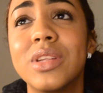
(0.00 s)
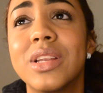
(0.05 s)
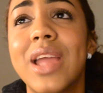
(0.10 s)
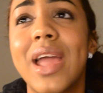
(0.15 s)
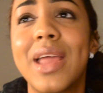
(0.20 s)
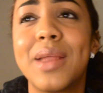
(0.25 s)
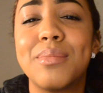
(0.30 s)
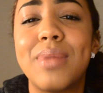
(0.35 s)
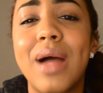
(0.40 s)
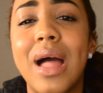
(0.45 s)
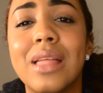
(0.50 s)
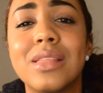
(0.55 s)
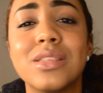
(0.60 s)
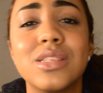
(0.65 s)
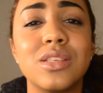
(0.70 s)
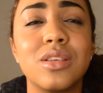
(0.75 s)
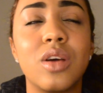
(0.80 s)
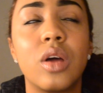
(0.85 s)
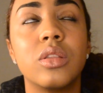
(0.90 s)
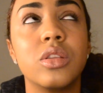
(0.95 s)
It kind of
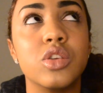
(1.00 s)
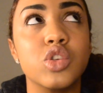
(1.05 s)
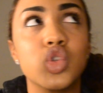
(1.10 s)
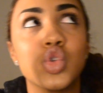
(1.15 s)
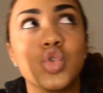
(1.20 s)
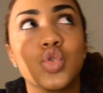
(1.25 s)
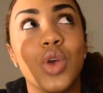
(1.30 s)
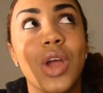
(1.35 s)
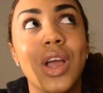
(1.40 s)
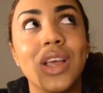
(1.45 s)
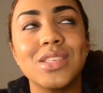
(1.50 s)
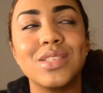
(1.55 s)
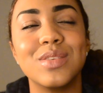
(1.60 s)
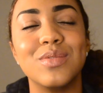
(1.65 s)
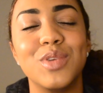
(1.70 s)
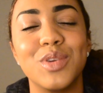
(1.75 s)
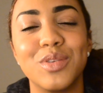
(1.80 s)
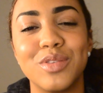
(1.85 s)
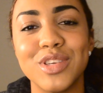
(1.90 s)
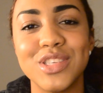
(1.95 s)
balances out the stress
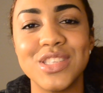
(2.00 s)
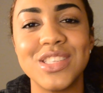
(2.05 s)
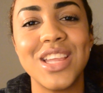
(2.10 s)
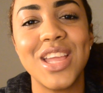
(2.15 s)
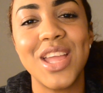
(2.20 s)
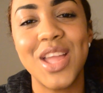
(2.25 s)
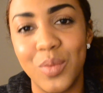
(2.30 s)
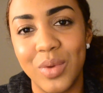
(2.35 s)
of university